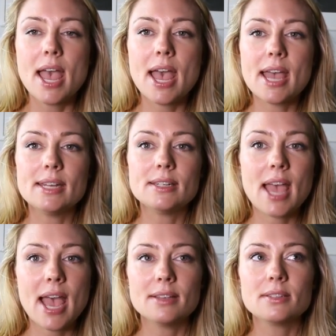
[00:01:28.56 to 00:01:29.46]
and
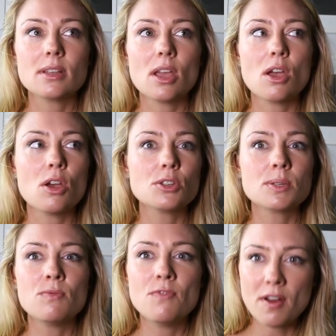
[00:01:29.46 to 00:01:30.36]
has
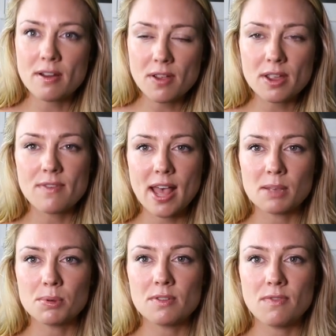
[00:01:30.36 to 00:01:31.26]
some very, very
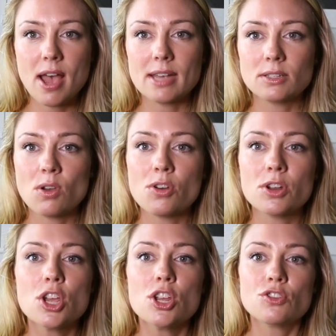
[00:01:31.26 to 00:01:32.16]
valuable advice on
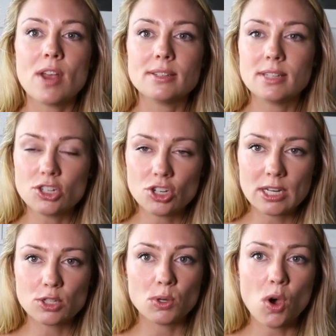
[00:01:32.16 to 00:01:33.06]

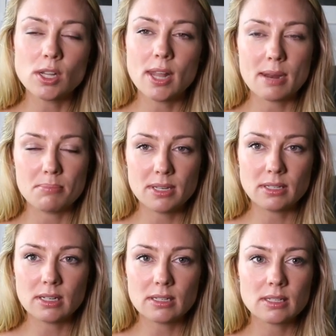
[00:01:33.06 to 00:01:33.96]
transitioning to an online
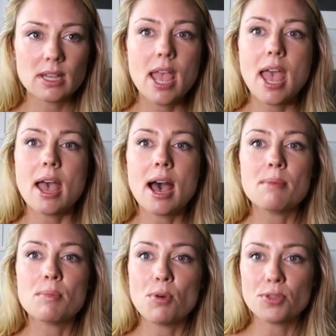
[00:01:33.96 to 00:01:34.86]
business,
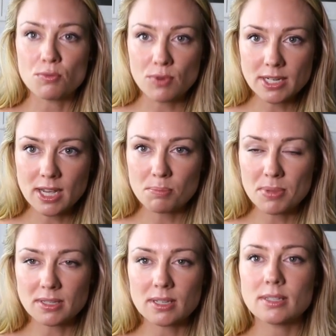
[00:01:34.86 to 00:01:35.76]
um, both a retail
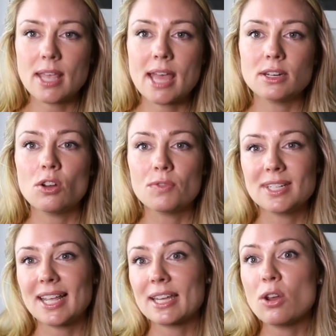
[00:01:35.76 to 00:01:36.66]
business and
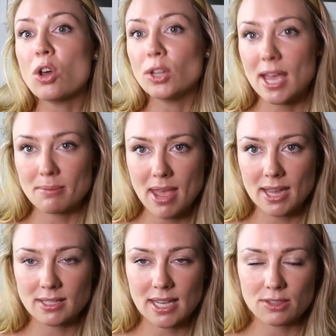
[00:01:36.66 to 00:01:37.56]
obviously like an online
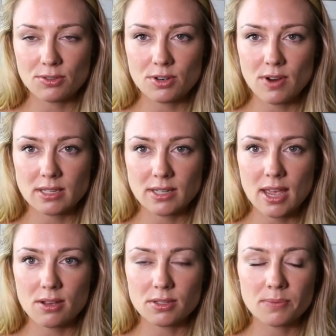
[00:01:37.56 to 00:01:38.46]
magazine through The Grace
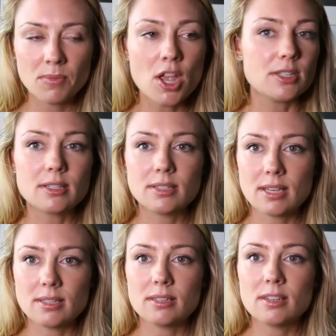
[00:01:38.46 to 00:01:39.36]
Tales.
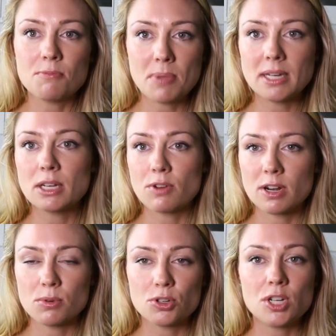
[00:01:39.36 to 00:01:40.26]
Successes have been
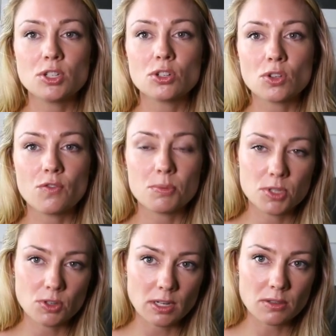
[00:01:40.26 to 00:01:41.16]
incredible. She has just gone from
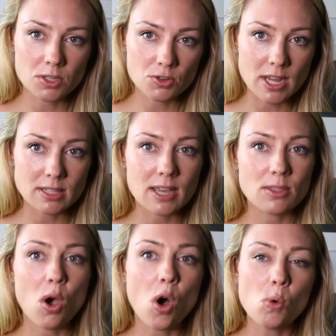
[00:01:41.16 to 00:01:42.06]
strength to strength, and
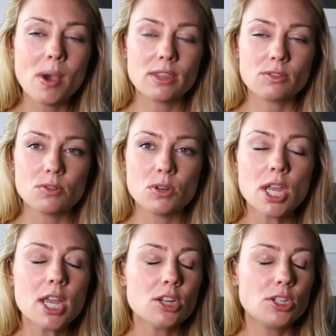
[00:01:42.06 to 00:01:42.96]
the whole way through,
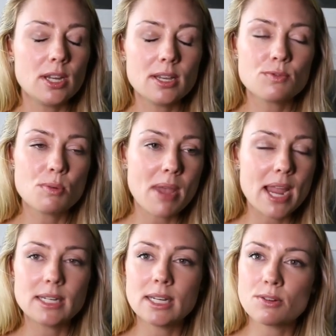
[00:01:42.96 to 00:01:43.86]
she has
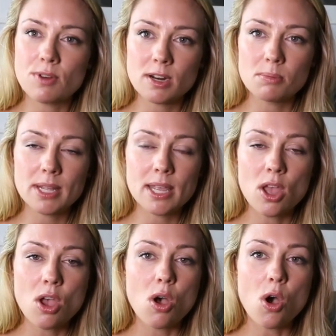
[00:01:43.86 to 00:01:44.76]
remained incredibly
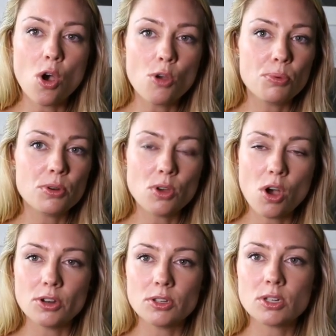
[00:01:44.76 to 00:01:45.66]
open,
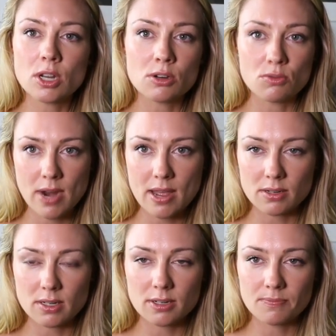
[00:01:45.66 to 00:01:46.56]
honest, and
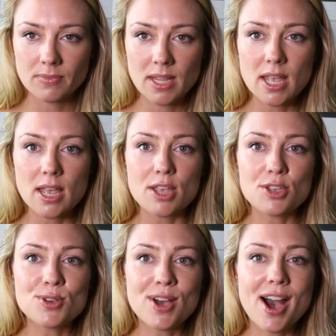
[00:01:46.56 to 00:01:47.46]
grounded.
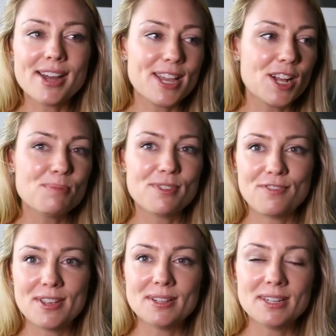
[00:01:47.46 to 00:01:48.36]
You can't help but
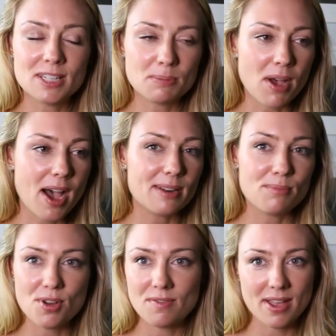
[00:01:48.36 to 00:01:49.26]
feel inspired and
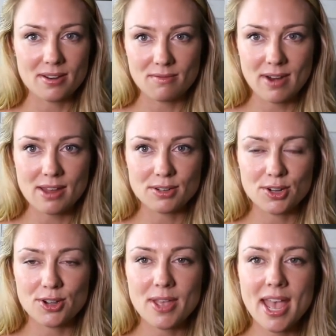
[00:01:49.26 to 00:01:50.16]
motivated around
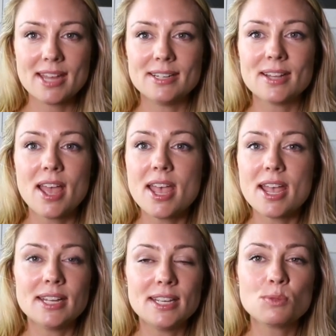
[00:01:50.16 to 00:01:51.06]
her, and
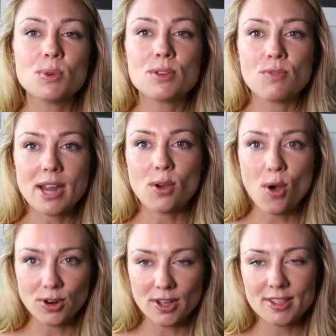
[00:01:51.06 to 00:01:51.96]
it is with great
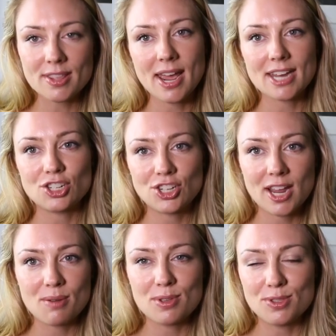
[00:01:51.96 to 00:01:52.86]
honor that I
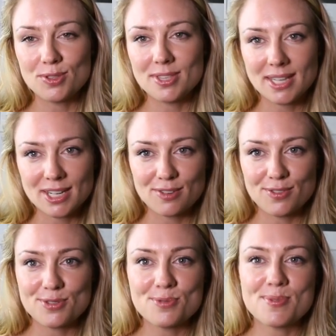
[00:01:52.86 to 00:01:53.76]
share with you this
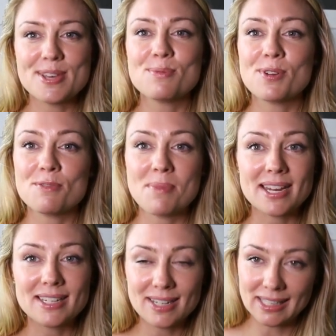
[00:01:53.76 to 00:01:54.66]
interview with one of
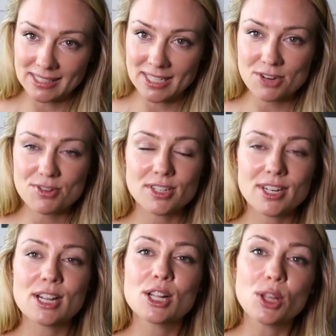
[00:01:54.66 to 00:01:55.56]
my dearest
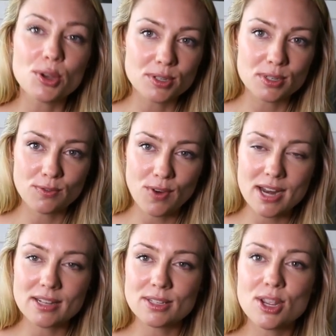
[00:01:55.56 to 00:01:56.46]
and closest
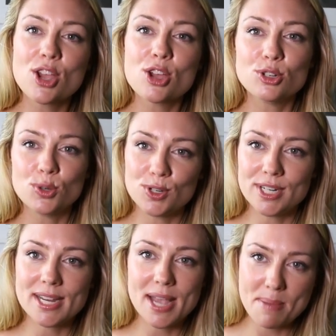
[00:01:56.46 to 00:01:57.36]
friends,
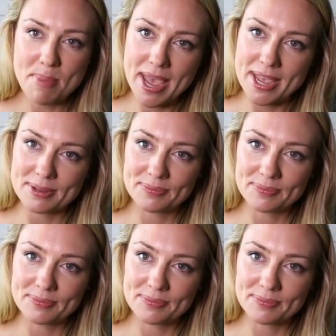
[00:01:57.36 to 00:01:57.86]
Georgie Abay.